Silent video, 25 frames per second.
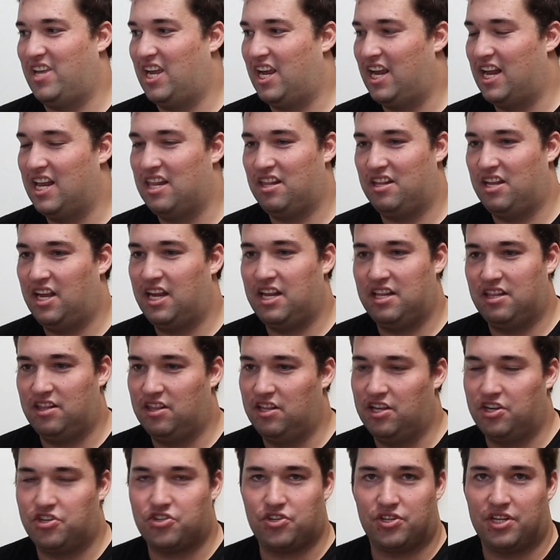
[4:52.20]
It
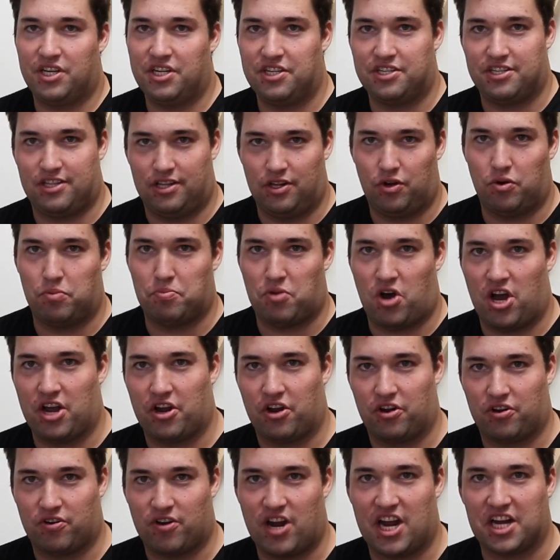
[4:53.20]
literally is little
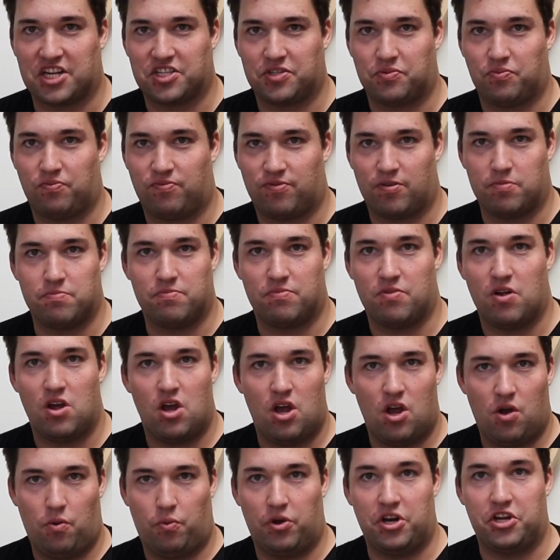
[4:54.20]
micro cracks from
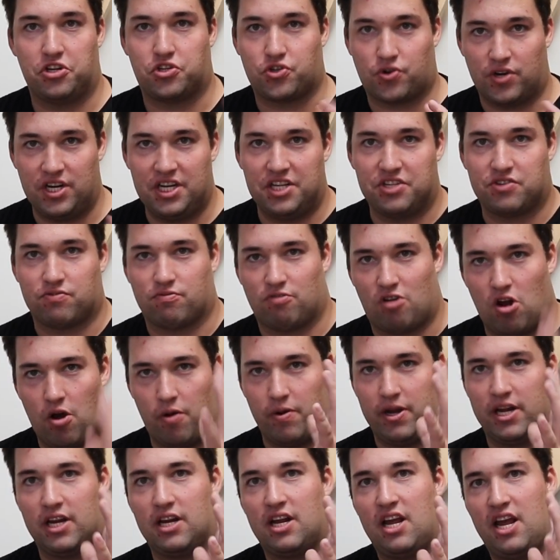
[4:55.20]
when a tree is
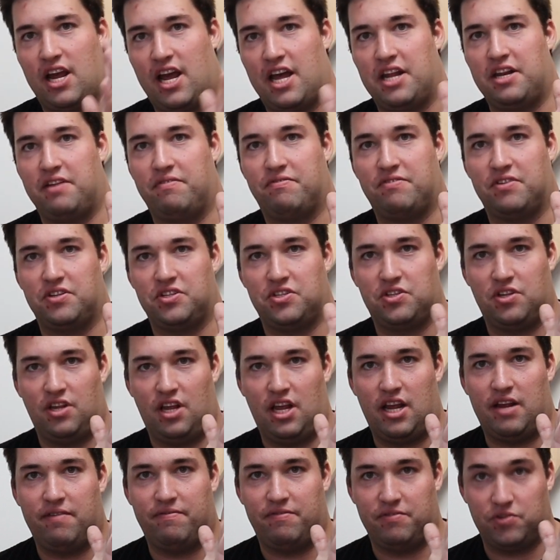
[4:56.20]
growing, and if it's
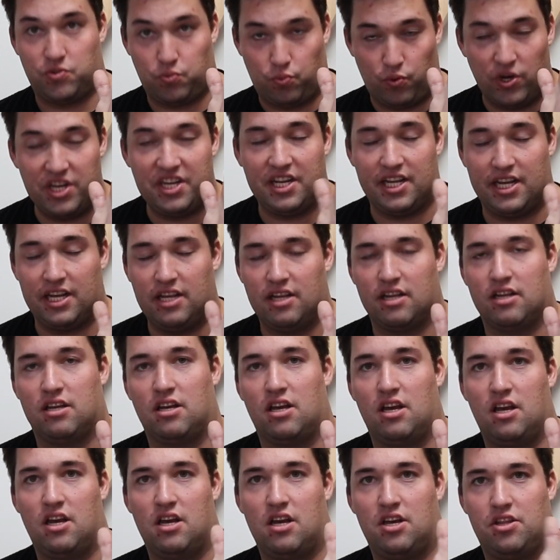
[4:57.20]
windy,
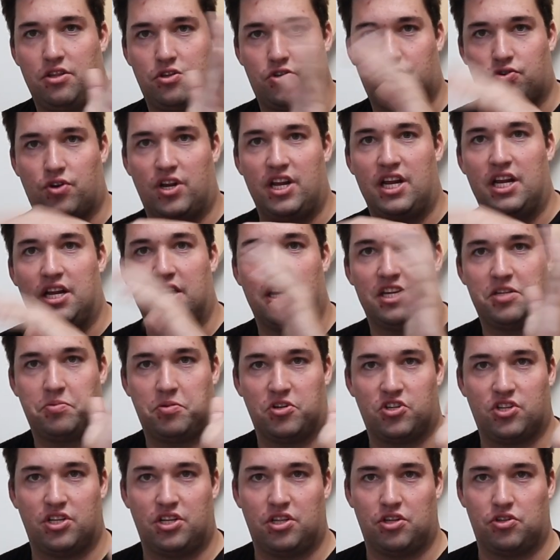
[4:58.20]
the tree,
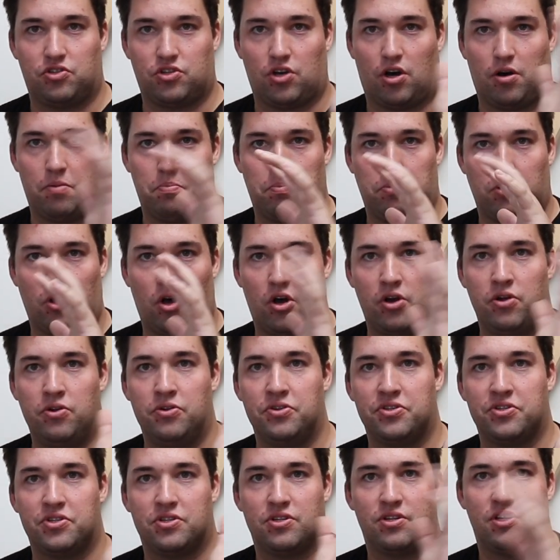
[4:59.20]
especially at the top,
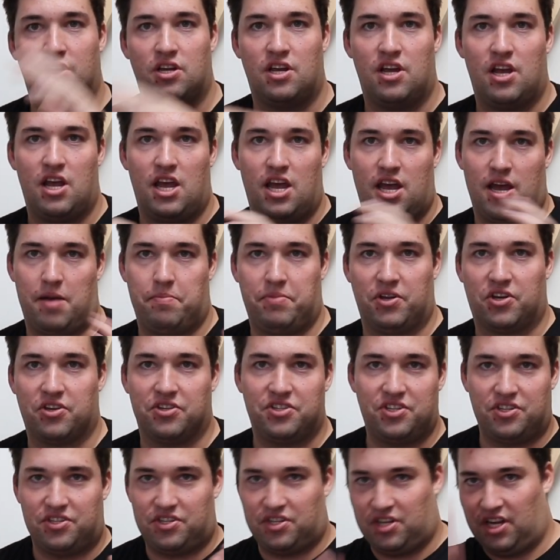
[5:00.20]
blows, and
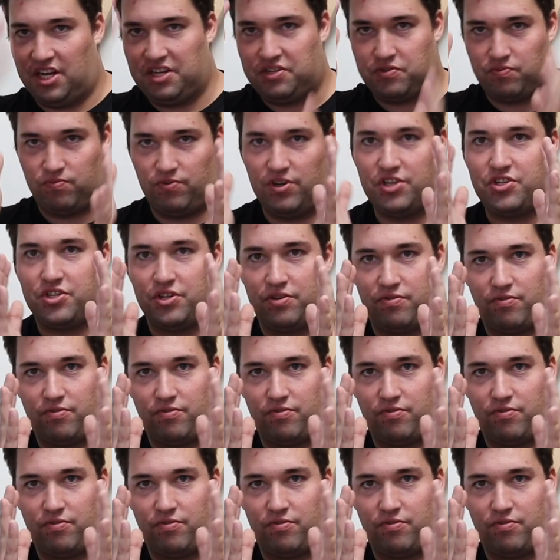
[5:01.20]
because it's rigid,